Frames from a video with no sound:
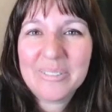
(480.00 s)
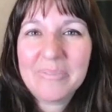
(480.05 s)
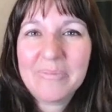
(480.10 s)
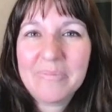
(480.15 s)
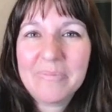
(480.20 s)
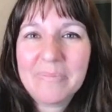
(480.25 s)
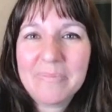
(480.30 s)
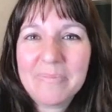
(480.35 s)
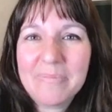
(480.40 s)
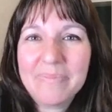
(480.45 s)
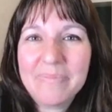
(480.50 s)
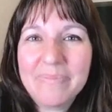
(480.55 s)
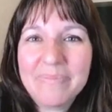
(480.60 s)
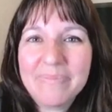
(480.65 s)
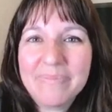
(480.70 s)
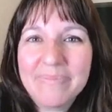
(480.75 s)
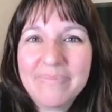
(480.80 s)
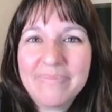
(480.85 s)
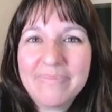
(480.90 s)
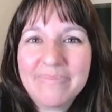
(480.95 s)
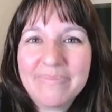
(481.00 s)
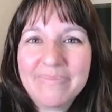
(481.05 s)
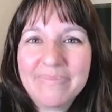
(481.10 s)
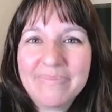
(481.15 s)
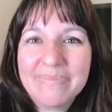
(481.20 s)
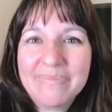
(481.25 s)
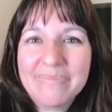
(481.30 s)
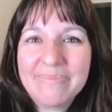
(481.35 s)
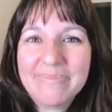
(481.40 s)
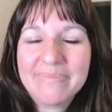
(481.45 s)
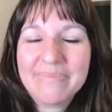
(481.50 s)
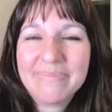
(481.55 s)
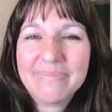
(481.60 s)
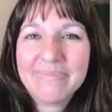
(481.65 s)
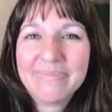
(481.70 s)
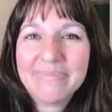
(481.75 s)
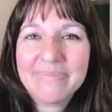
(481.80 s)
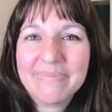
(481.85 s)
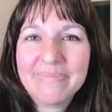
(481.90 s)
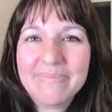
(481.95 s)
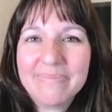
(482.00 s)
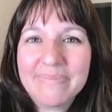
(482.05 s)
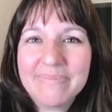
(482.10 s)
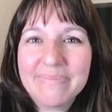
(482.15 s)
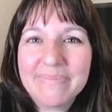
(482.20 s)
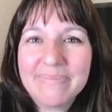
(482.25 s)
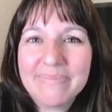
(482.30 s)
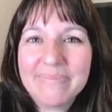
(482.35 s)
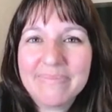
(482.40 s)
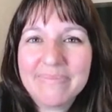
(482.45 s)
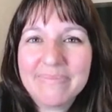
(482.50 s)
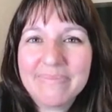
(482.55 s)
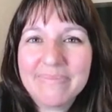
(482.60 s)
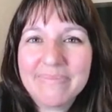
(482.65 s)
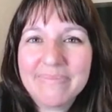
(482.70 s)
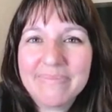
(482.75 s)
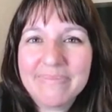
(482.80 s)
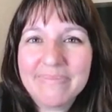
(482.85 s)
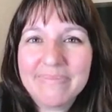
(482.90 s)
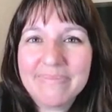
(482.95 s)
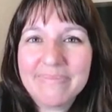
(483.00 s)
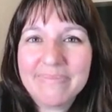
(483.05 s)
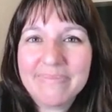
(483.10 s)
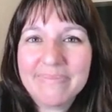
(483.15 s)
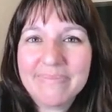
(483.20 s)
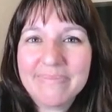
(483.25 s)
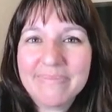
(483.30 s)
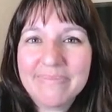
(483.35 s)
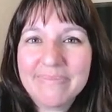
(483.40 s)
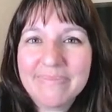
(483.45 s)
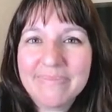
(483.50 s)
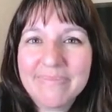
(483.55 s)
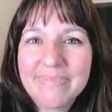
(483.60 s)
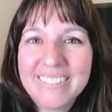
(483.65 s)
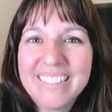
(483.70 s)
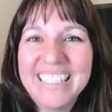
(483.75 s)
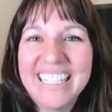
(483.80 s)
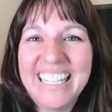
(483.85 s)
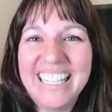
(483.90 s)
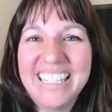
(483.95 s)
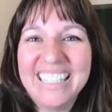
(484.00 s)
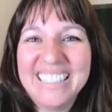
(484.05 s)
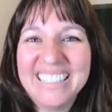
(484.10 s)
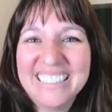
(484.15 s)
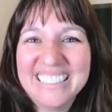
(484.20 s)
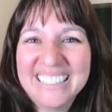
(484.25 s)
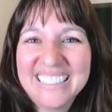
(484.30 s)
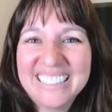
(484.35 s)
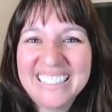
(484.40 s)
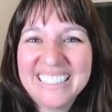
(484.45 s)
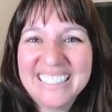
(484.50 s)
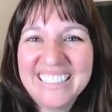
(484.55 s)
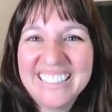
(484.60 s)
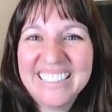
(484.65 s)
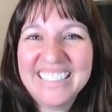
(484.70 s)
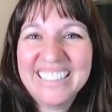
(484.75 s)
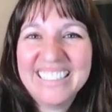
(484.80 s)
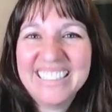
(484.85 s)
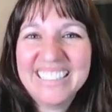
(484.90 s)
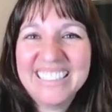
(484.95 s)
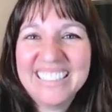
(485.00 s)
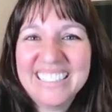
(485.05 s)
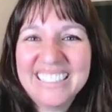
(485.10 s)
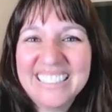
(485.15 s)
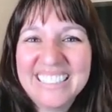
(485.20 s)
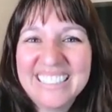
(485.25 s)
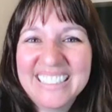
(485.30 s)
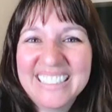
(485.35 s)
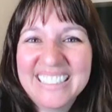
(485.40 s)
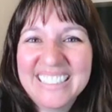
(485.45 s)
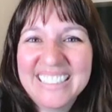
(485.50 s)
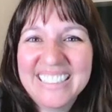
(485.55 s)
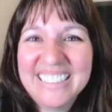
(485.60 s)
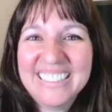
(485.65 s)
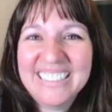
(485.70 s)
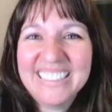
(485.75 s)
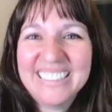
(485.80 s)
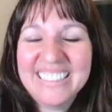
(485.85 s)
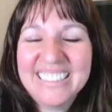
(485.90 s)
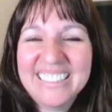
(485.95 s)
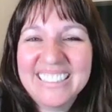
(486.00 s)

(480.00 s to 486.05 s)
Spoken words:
[no speech]